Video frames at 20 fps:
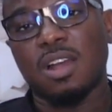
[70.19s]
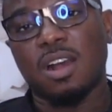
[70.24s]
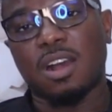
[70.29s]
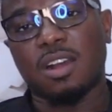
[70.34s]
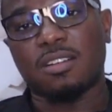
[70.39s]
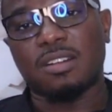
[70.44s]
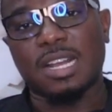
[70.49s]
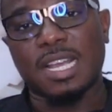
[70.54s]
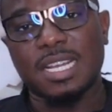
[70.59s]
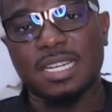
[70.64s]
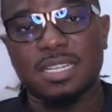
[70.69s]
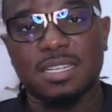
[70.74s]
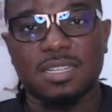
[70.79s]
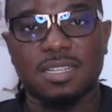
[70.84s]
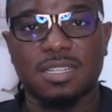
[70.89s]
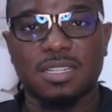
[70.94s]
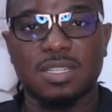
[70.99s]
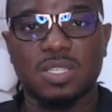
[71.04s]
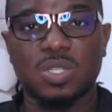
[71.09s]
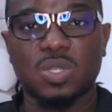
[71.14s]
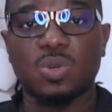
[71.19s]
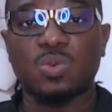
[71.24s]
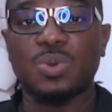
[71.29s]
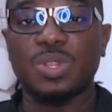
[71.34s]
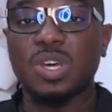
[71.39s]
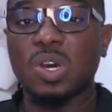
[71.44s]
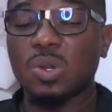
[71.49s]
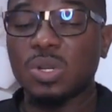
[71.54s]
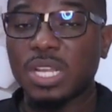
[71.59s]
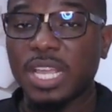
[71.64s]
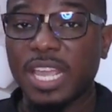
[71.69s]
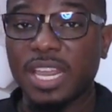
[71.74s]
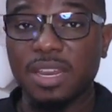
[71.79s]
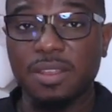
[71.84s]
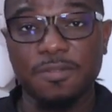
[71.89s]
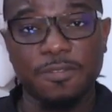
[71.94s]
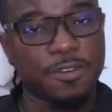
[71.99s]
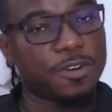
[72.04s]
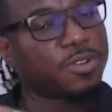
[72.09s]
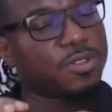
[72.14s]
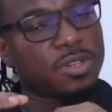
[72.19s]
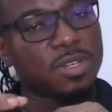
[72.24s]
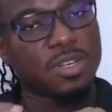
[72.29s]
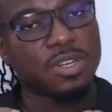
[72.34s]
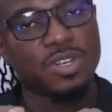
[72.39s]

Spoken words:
All right, so without any further